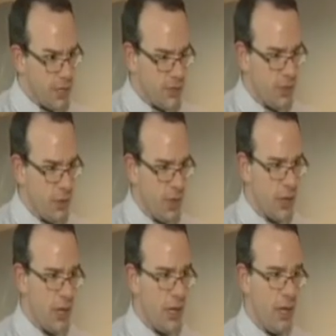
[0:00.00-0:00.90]

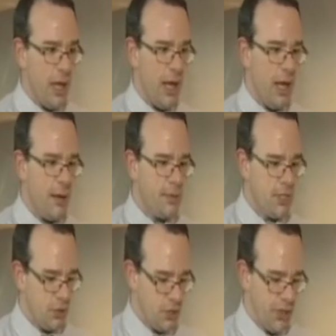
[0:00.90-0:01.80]
Stokes,
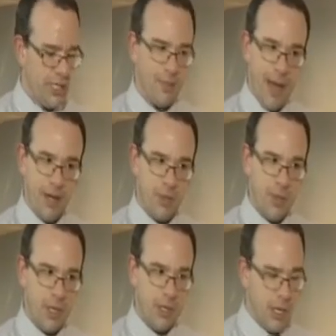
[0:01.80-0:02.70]
Director for
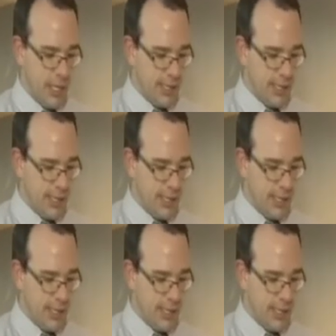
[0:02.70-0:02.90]
Global